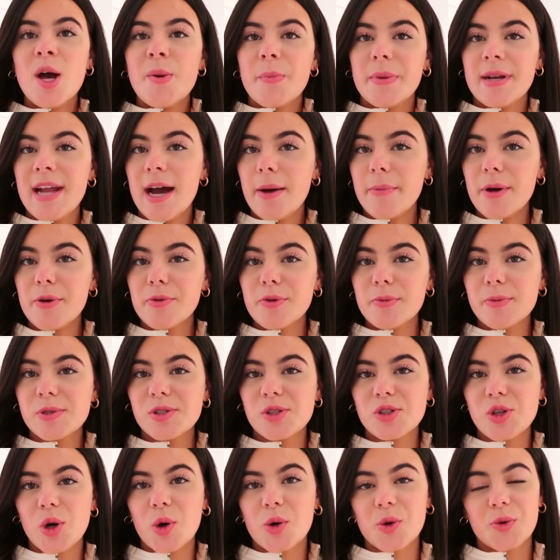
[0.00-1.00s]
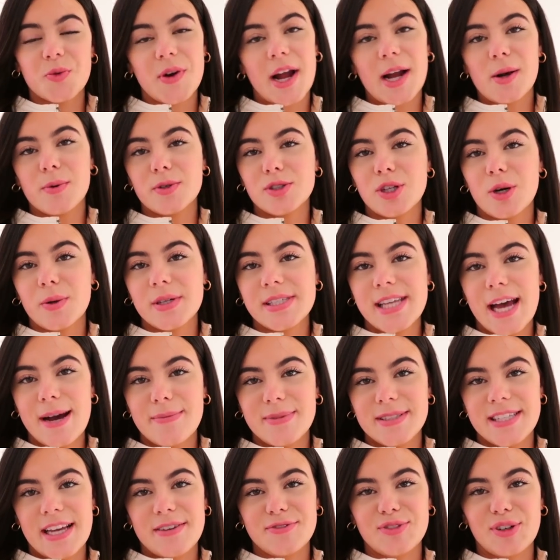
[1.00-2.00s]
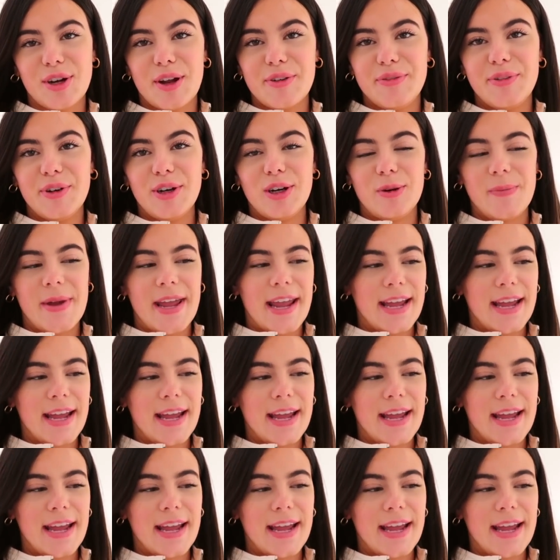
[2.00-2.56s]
But now my room is a total wreck, which always happens after I film.